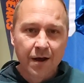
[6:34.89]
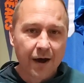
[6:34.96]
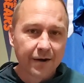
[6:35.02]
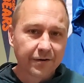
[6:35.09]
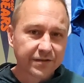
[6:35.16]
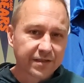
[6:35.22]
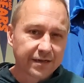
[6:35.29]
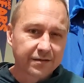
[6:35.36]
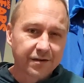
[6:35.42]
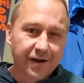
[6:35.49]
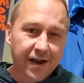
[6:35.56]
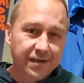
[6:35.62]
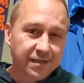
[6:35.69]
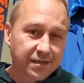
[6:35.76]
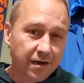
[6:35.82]
I don't think they're
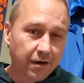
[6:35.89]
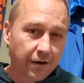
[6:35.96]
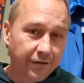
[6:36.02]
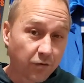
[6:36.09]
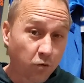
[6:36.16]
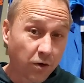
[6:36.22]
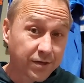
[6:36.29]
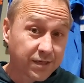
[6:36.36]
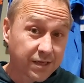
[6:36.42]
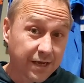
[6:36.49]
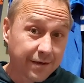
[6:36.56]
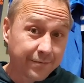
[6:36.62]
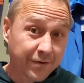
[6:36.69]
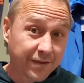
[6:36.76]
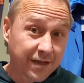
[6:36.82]
necessarily the worst
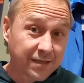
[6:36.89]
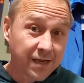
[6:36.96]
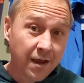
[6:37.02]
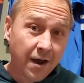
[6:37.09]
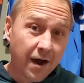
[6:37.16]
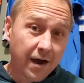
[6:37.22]
team in this.